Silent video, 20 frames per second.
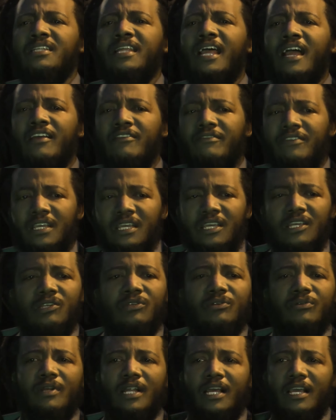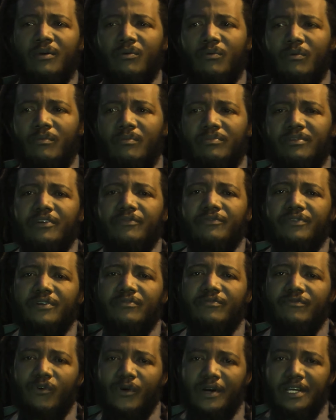diving into like
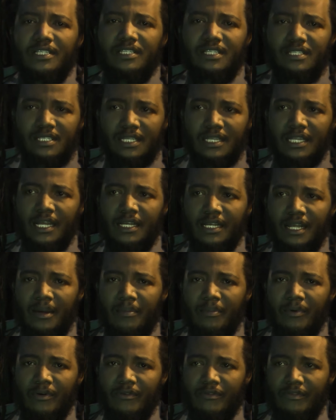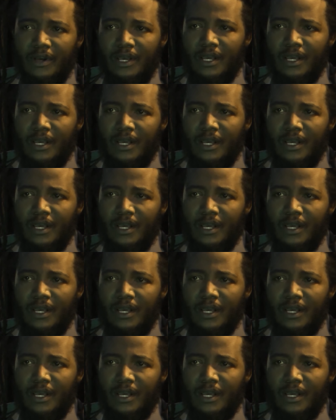different voices and that type of